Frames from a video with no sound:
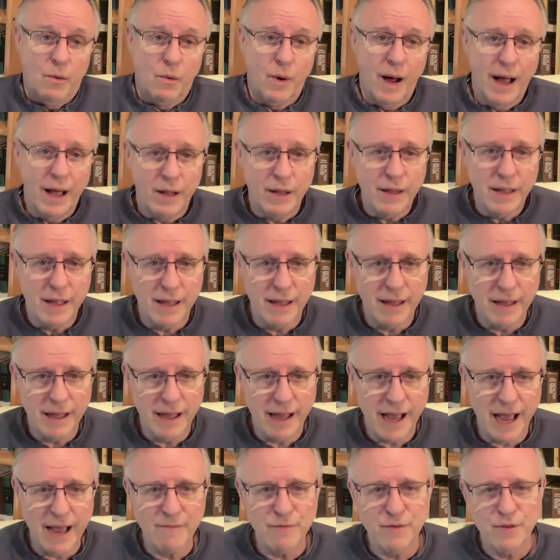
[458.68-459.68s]
Well,
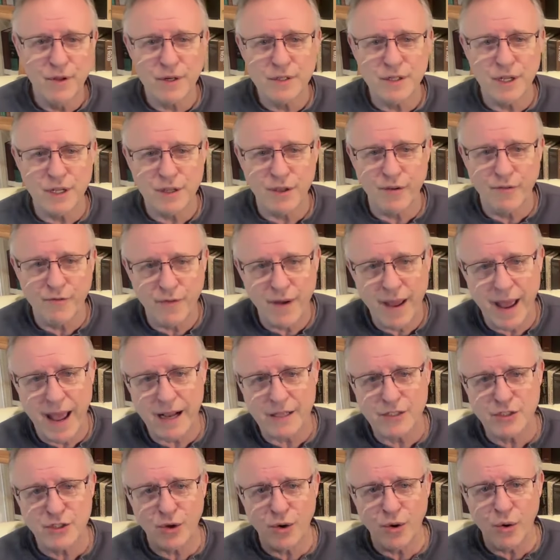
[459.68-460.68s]
I've looked at the
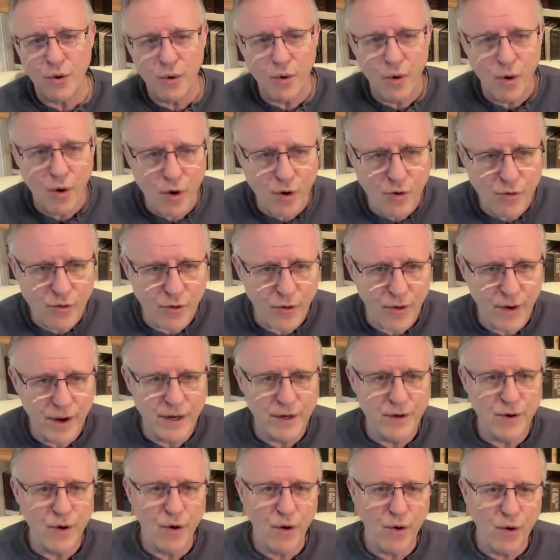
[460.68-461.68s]
facts over
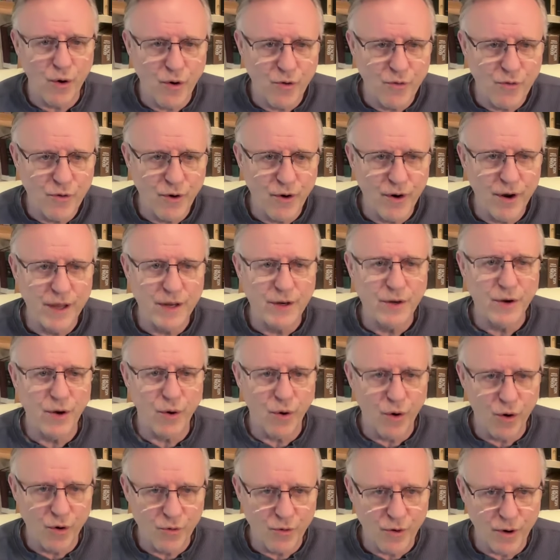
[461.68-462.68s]
and over and
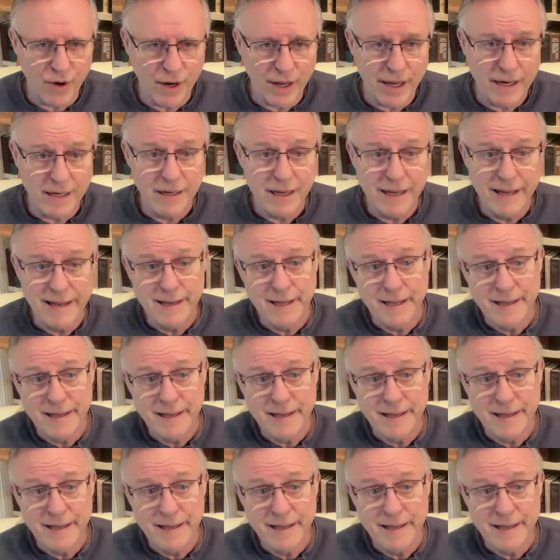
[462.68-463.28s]
over, and